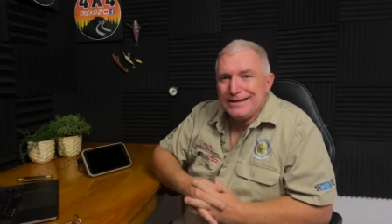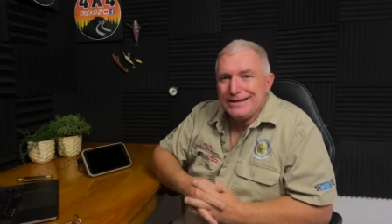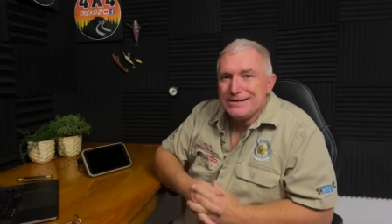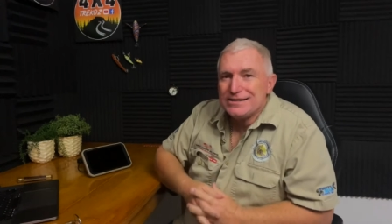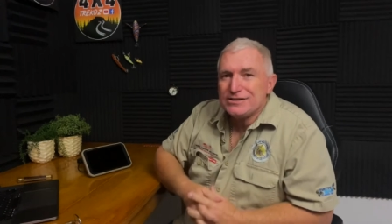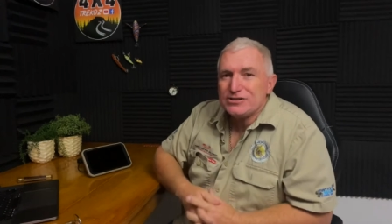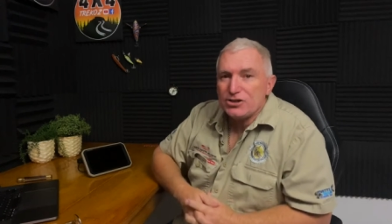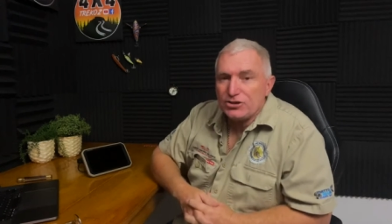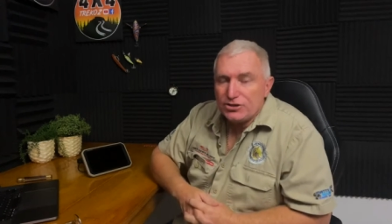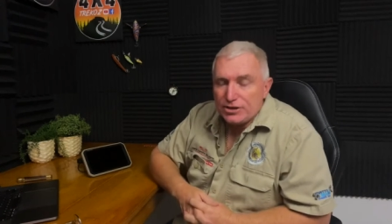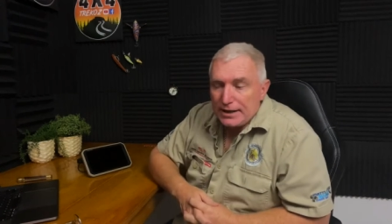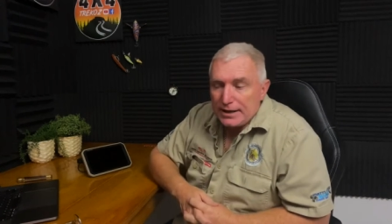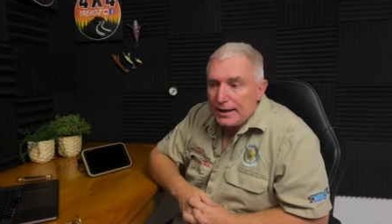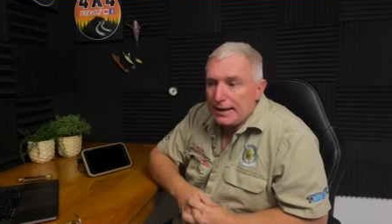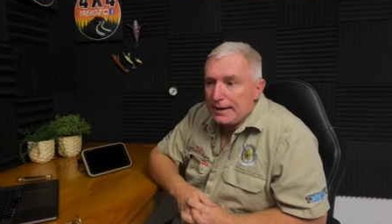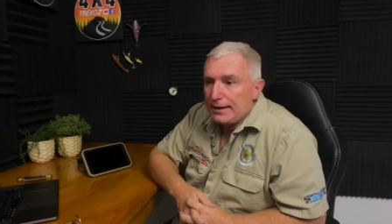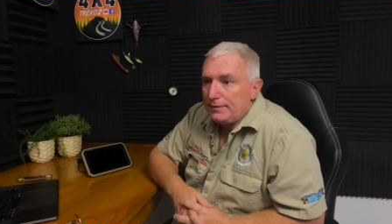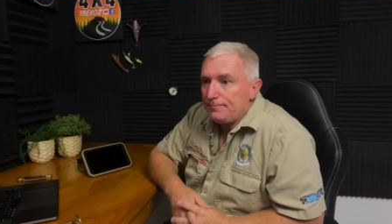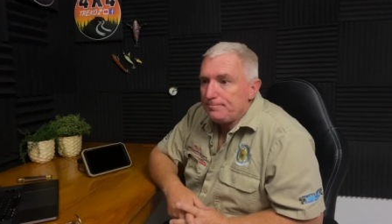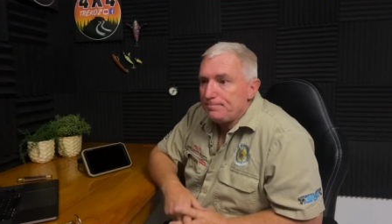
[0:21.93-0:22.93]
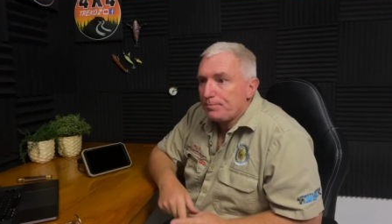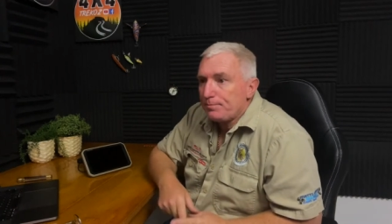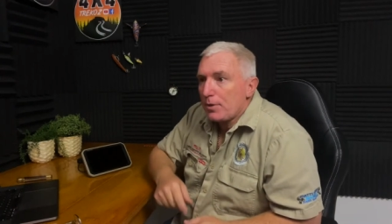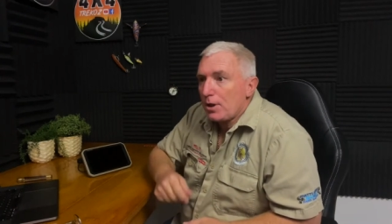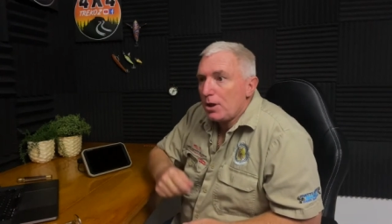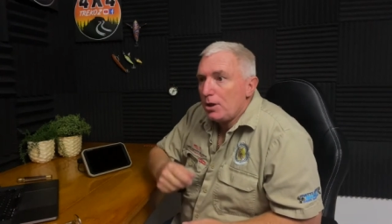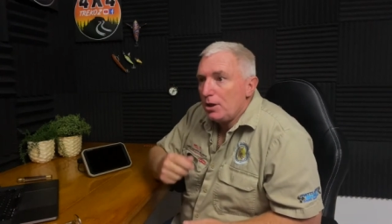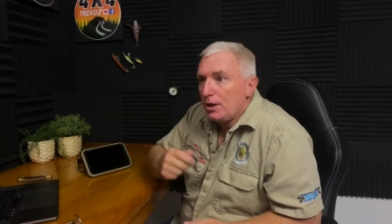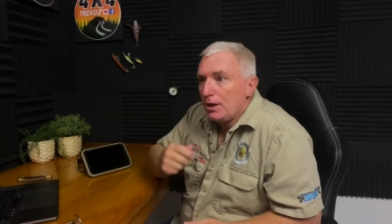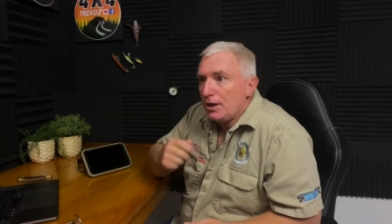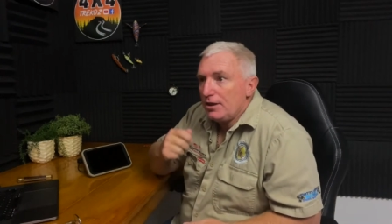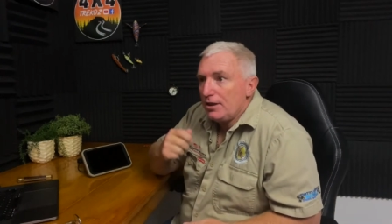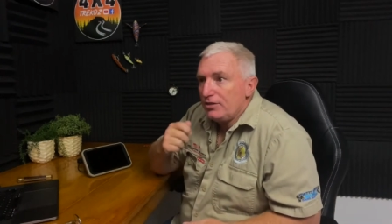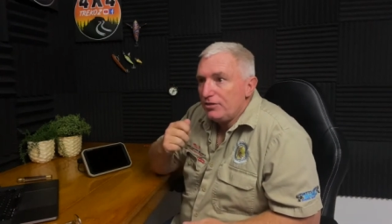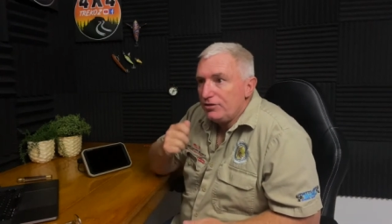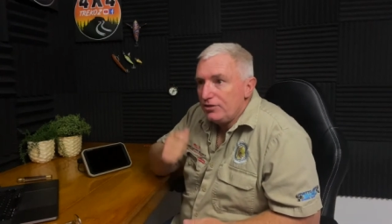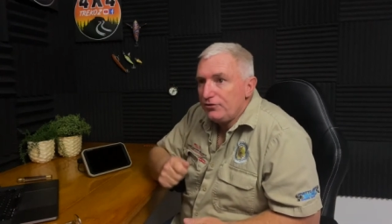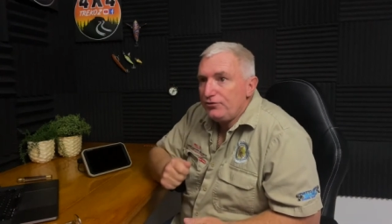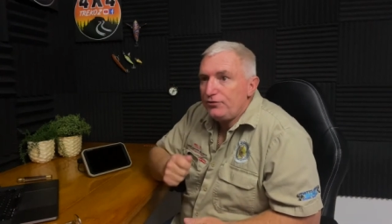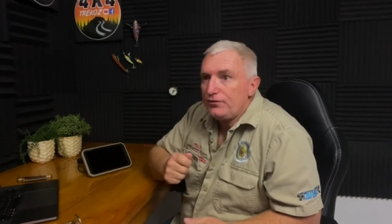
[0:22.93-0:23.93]
So today,
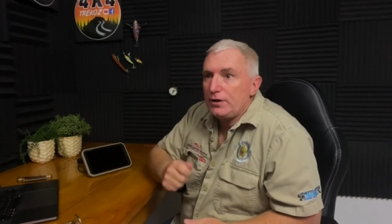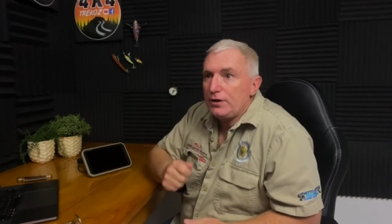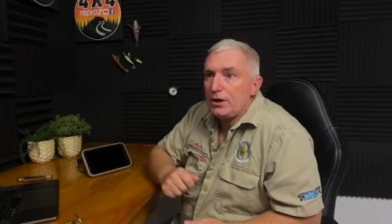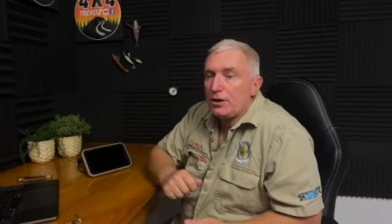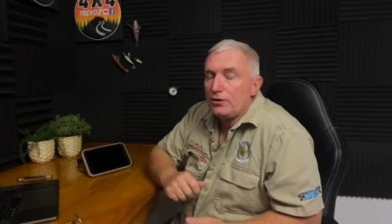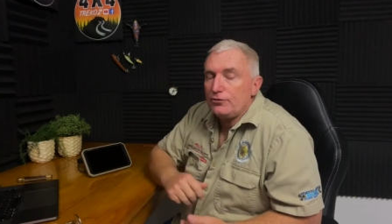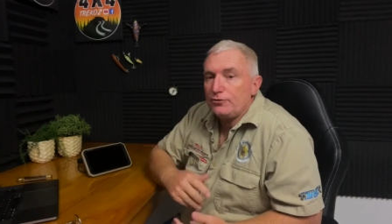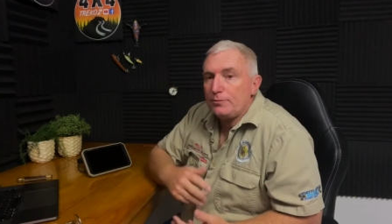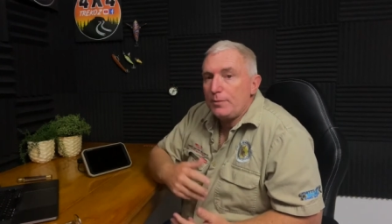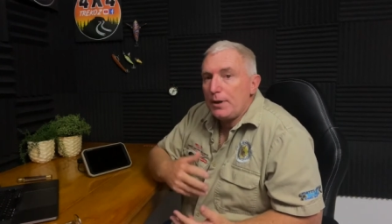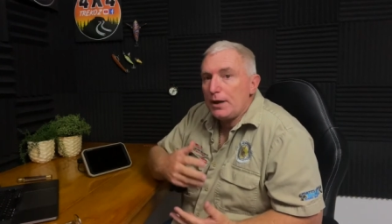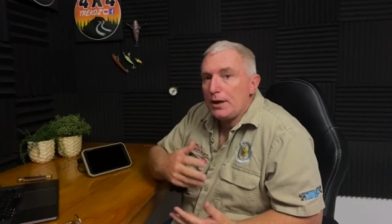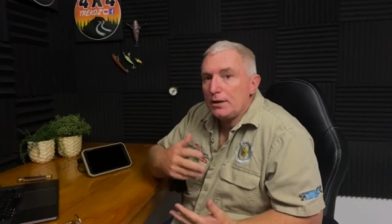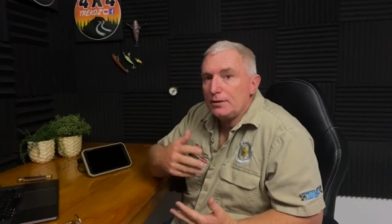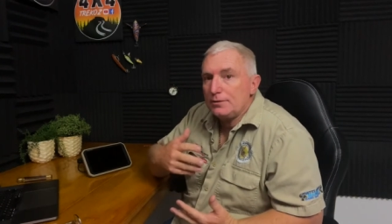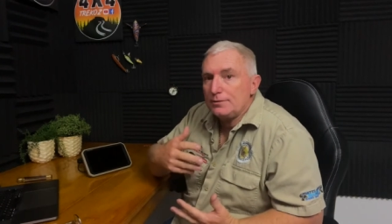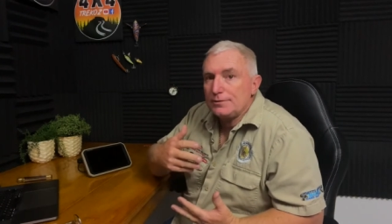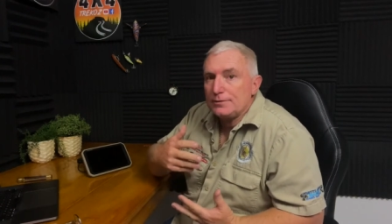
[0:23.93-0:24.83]
this video is about